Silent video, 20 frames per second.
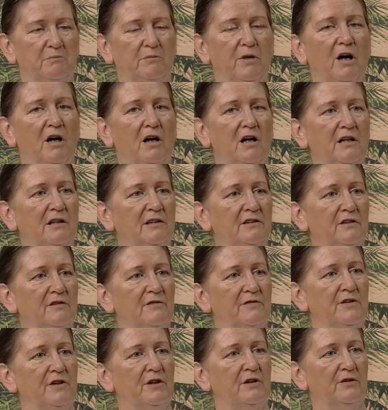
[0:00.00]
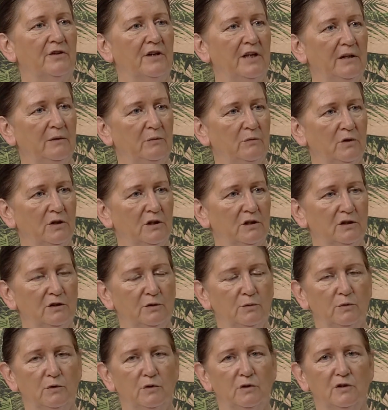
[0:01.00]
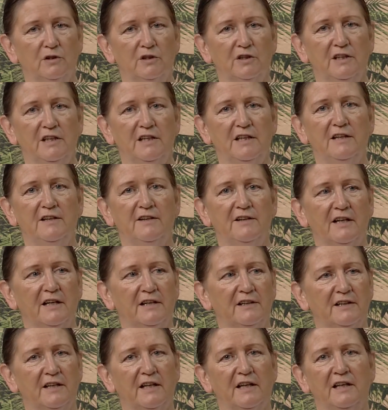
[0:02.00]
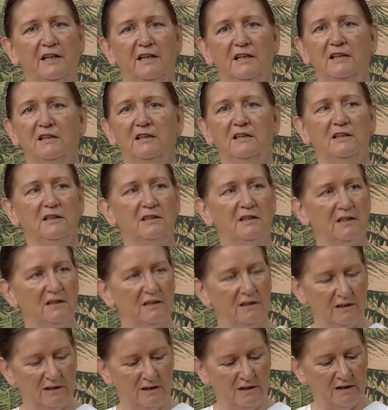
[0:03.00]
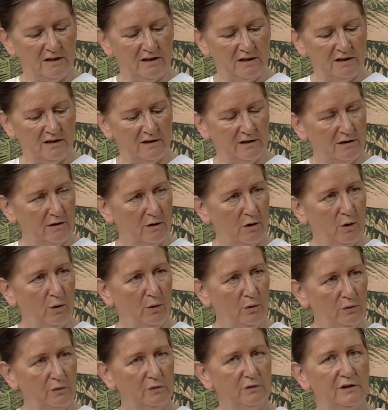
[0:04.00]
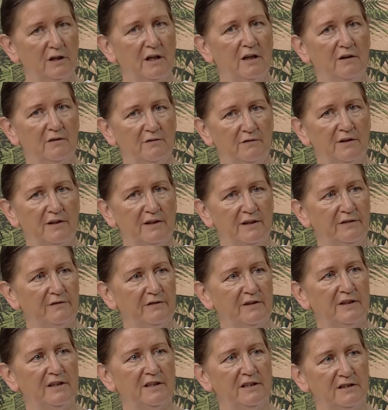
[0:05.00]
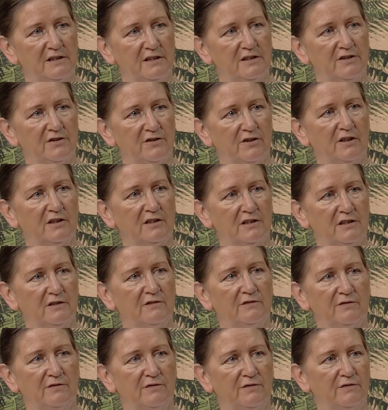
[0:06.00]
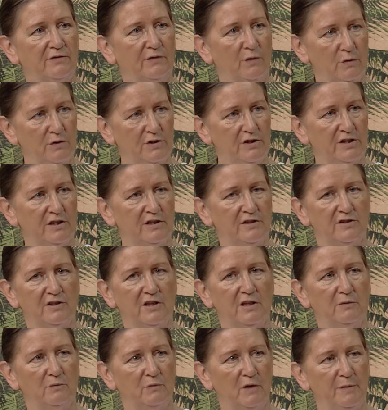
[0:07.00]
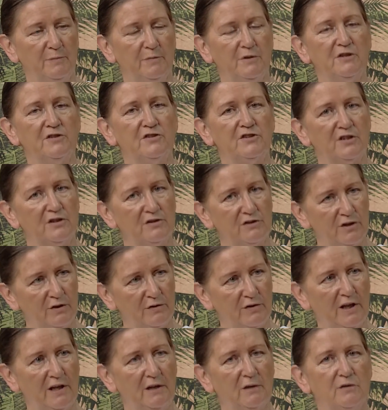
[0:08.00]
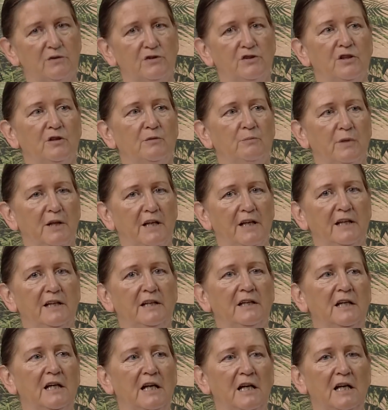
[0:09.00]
part of the Great World War in that they hold very, very destructive forces and weapons, and so they also play.